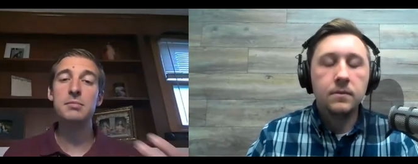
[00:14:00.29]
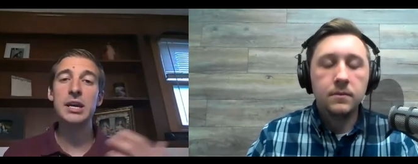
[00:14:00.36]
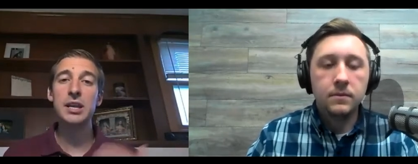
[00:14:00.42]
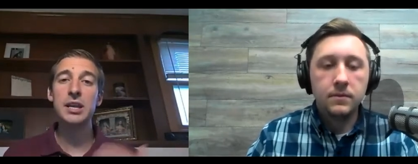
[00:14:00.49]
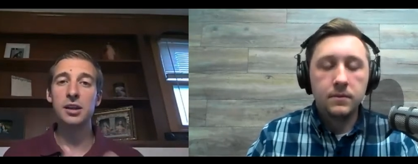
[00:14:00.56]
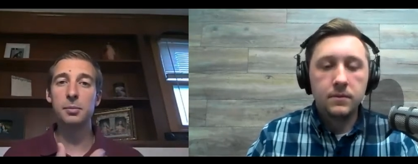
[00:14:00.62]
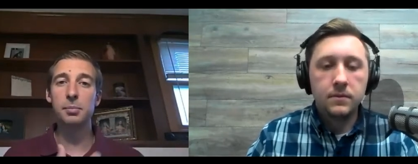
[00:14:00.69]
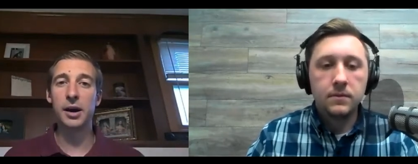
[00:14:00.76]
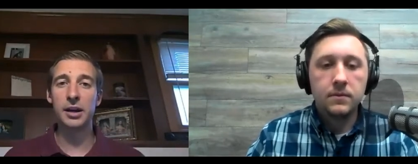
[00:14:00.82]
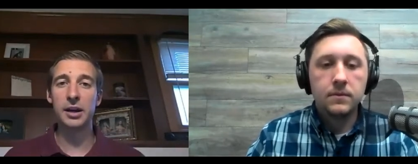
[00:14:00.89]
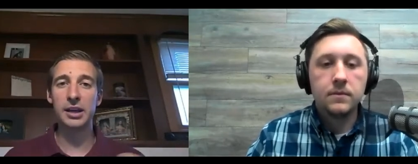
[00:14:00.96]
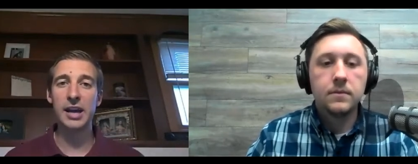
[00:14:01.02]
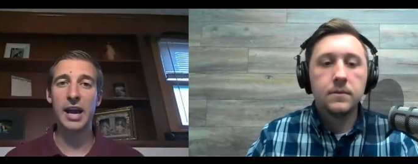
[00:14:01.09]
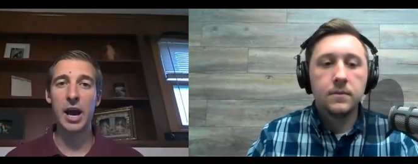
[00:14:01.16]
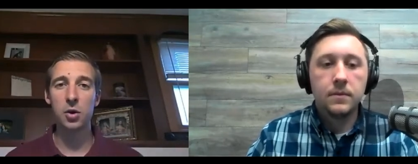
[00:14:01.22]
Speaker 1: and immediately
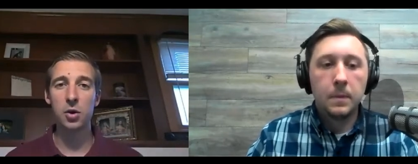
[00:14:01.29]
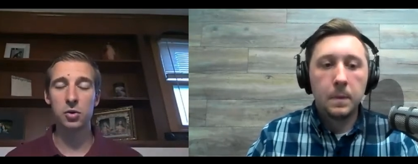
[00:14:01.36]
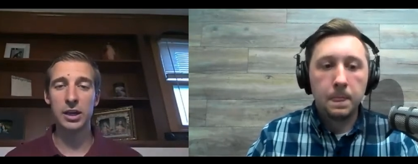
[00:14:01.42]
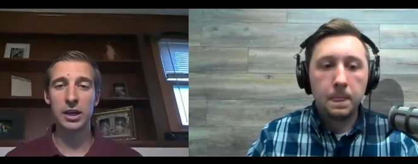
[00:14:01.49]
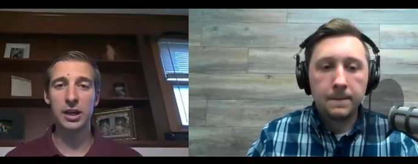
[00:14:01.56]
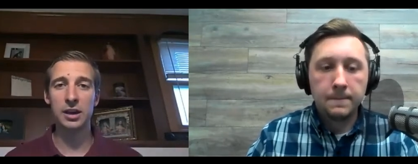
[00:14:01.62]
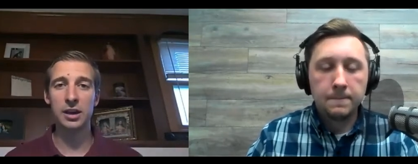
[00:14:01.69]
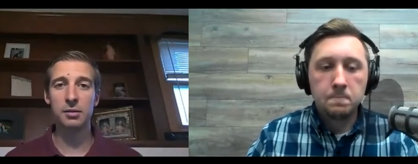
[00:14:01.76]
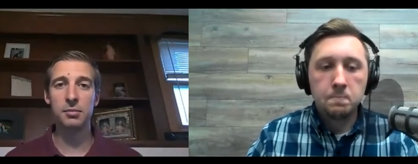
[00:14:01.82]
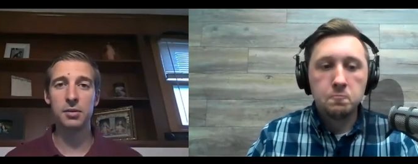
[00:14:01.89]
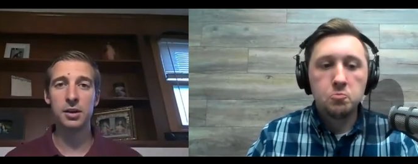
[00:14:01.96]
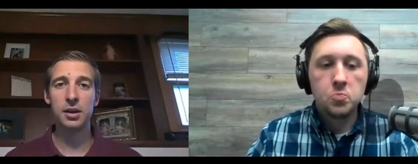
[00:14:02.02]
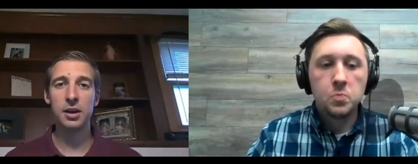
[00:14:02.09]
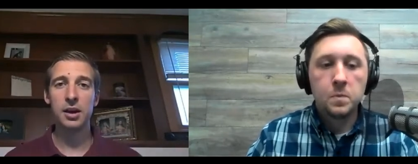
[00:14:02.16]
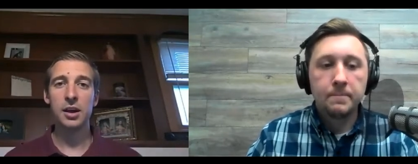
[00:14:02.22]
upon encountering
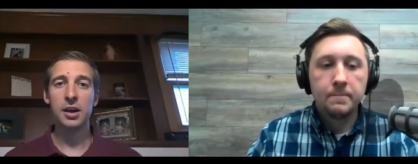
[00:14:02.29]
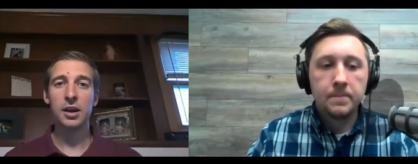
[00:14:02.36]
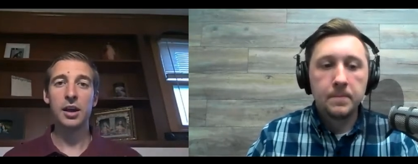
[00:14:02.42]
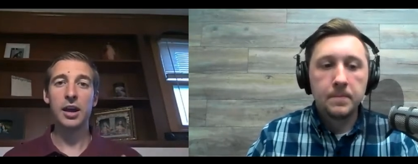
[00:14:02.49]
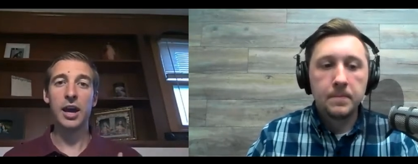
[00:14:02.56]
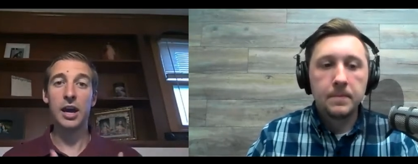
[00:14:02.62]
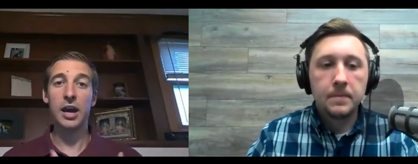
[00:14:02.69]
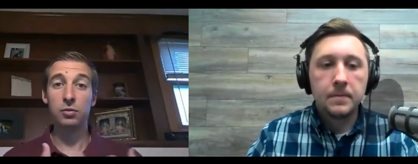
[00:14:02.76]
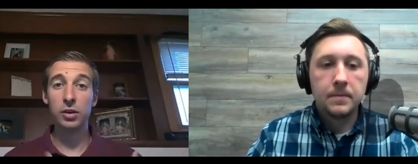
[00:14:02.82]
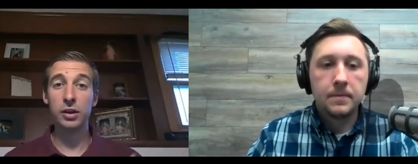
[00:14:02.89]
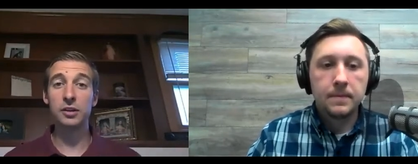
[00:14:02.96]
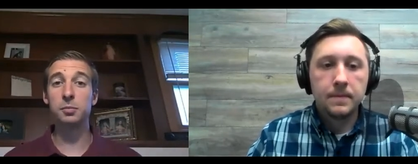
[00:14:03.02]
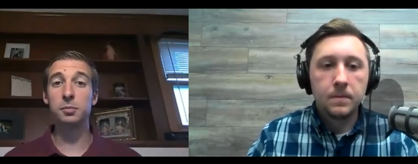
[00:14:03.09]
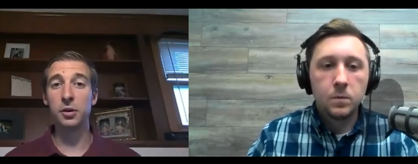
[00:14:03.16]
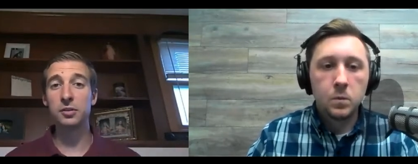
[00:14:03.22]
him
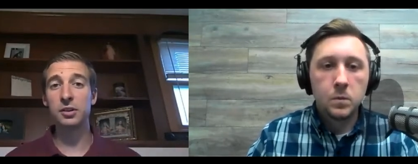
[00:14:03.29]
and really